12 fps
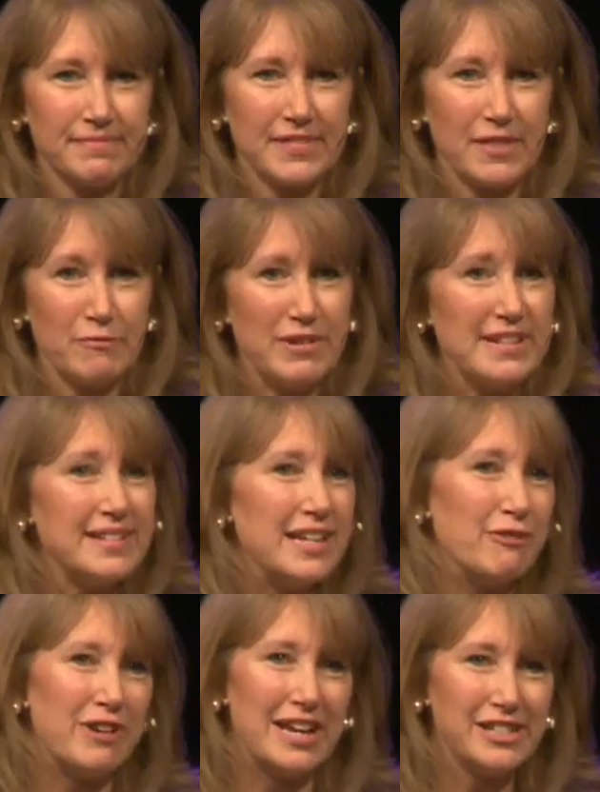that the reason he
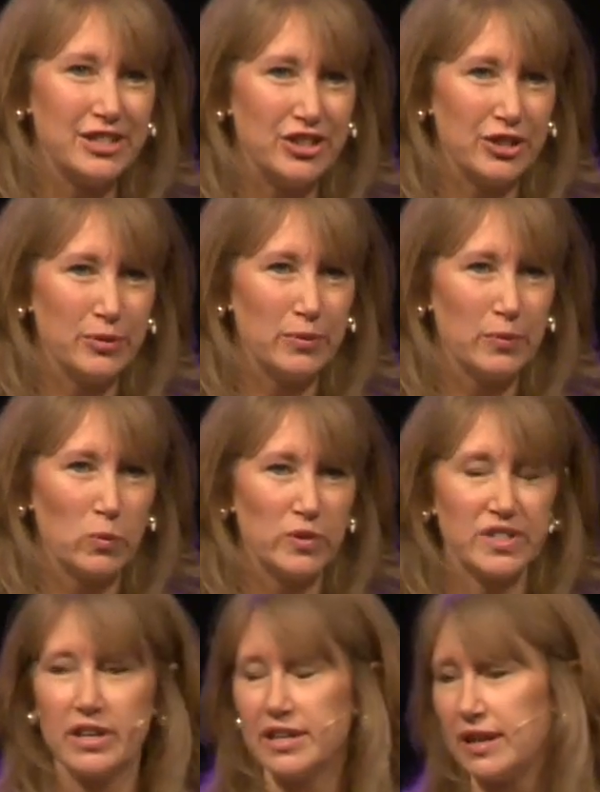created you was
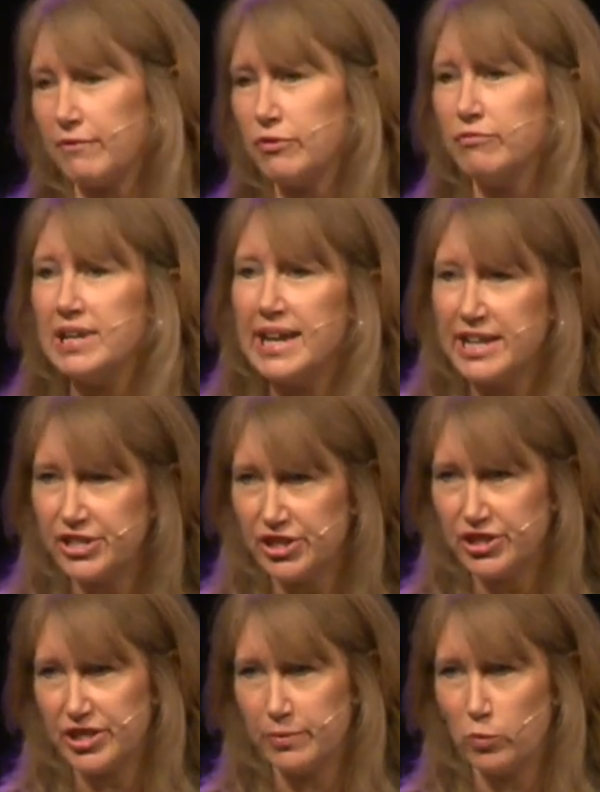so he could have a
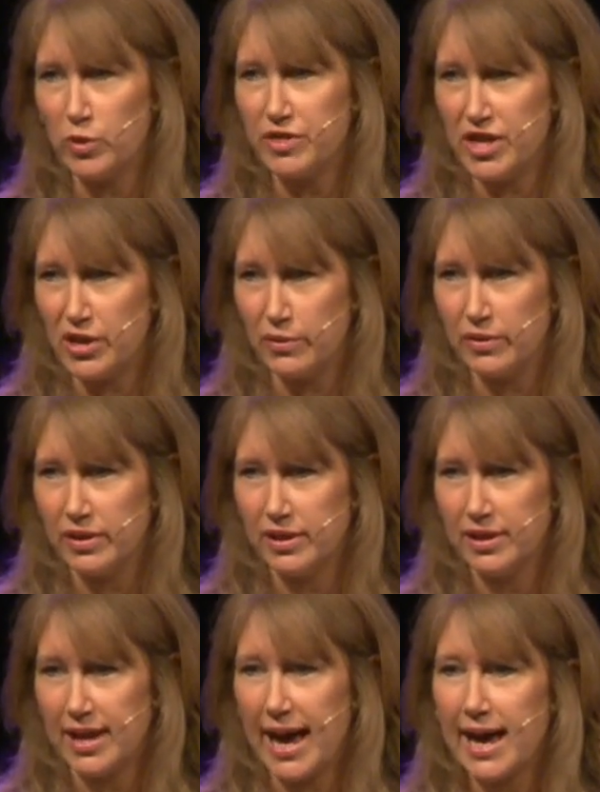relationship with you
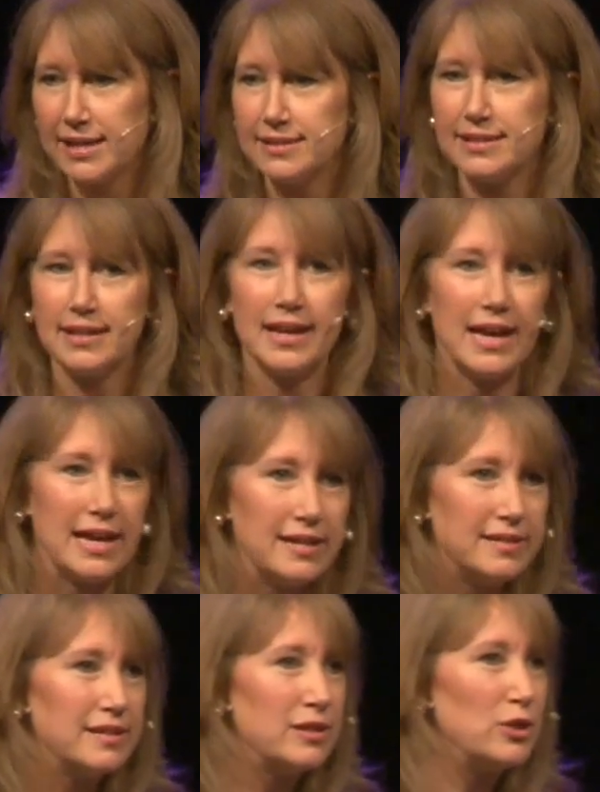as
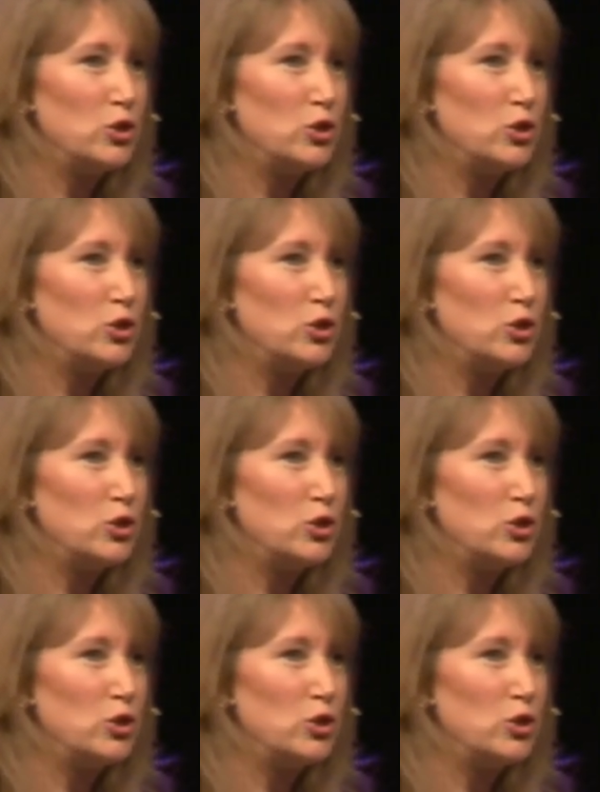his